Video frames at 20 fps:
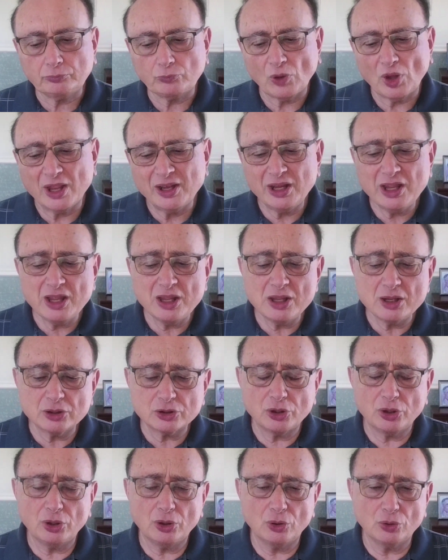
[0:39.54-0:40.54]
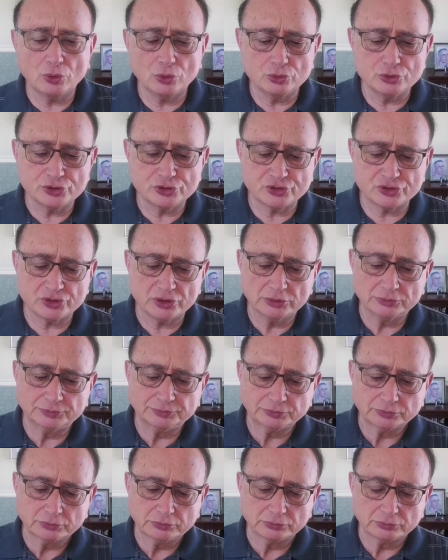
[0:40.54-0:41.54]
And he accused
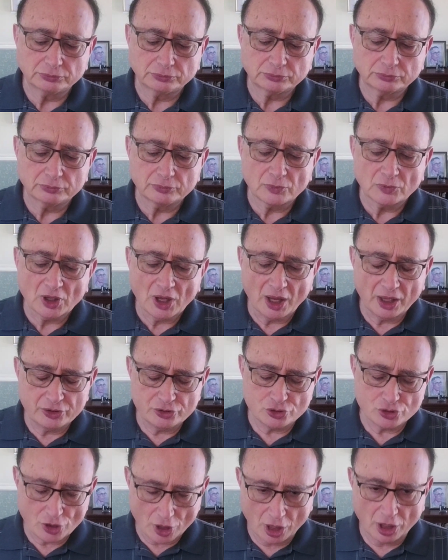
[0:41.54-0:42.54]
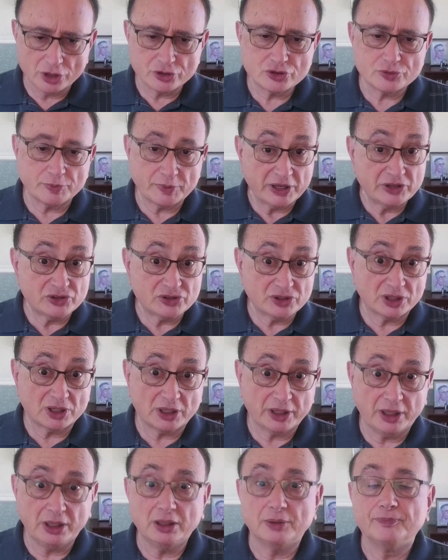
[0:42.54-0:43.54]
and charged,
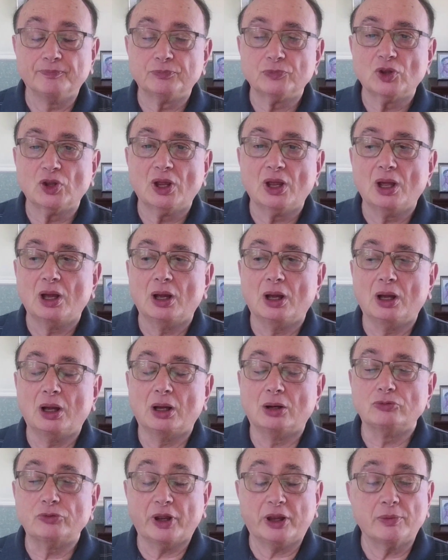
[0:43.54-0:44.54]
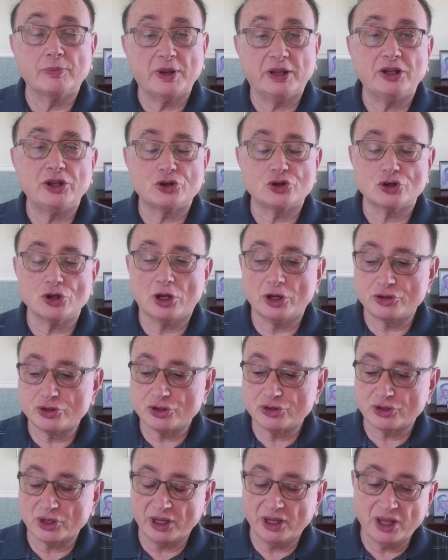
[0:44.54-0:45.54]
basically, recommended
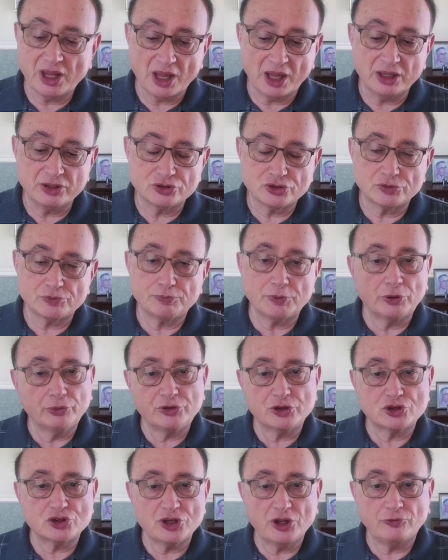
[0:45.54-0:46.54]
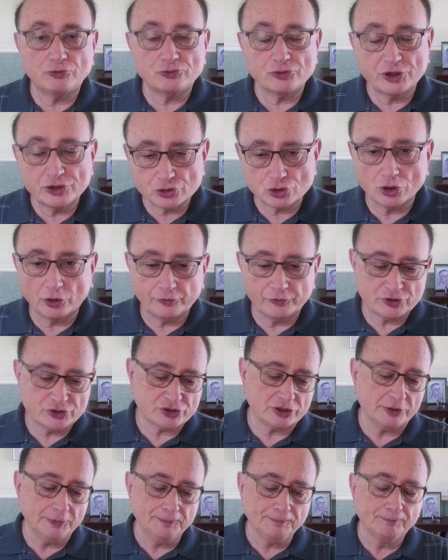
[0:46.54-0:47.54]
charges against both the Chief Risk
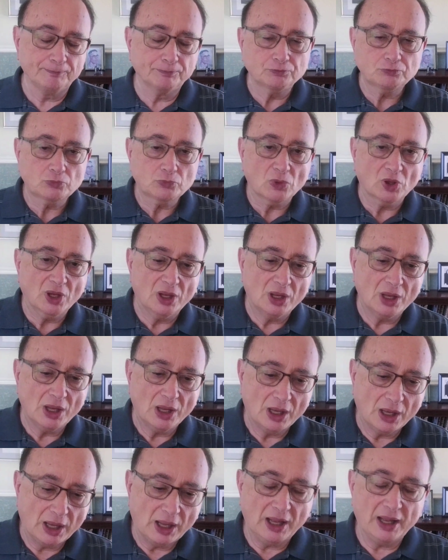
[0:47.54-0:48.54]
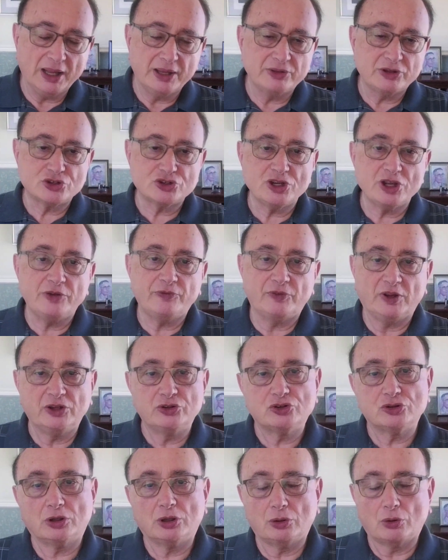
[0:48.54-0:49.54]
Officer and the Chief
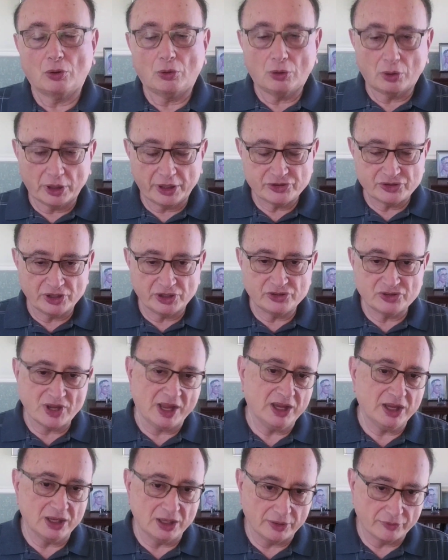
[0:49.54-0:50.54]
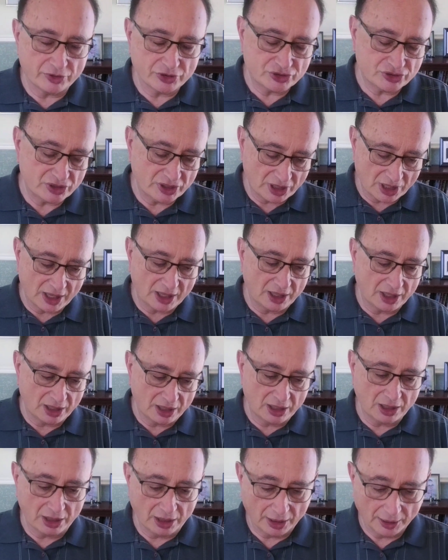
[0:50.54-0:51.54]
Internal Audit Executive, the
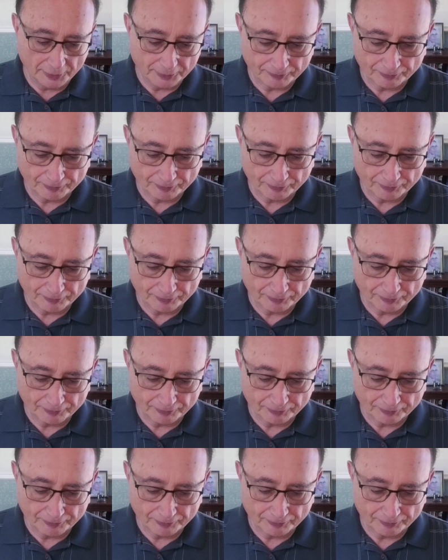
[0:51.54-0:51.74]
CAE.